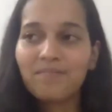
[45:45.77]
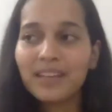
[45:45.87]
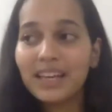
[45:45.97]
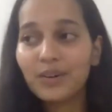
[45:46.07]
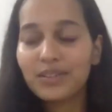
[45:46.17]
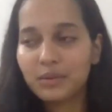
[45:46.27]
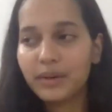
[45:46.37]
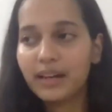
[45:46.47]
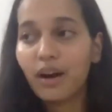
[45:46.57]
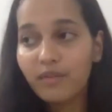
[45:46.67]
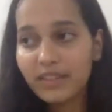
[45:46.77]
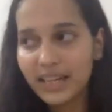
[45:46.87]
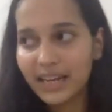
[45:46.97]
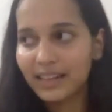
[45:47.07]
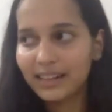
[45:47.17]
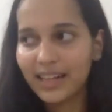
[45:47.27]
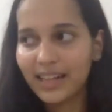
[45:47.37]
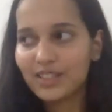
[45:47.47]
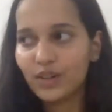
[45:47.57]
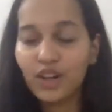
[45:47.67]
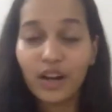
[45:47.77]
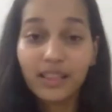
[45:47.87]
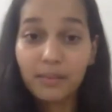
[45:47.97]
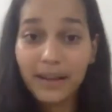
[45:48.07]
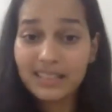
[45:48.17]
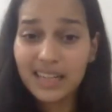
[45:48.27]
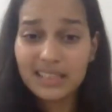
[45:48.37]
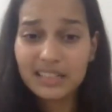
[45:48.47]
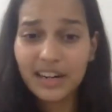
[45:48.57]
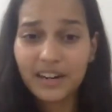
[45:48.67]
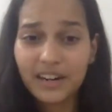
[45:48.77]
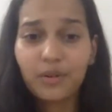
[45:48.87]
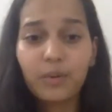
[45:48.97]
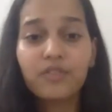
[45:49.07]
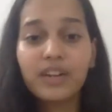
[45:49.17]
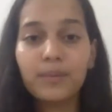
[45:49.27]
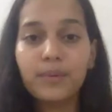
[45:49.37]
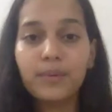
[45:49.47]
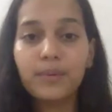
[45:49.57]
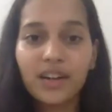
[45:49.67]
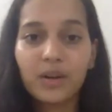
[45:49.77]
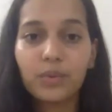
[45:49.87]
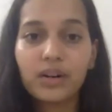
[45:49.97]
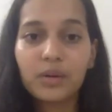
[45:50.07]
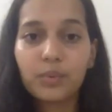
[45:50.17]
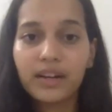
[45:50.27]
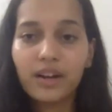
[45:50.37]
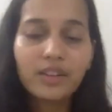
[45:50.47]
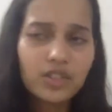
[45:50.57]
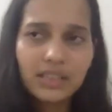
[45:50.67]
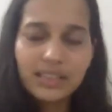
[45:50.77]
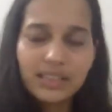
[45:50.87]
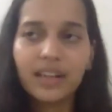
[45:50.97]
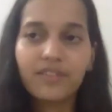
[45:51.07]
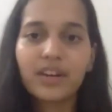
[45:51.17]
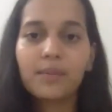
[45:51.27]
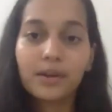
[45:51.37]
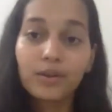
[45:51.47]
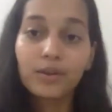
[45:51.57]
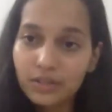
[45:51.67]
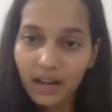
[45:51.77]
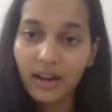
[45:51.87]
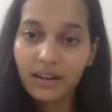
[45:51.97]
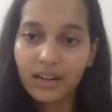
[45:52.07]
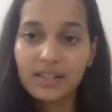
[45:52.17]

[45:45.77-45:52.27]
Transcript: he goes away and obviously i think that's you know not the best case scenario hopefully we can create a world where not just in south africa but also in our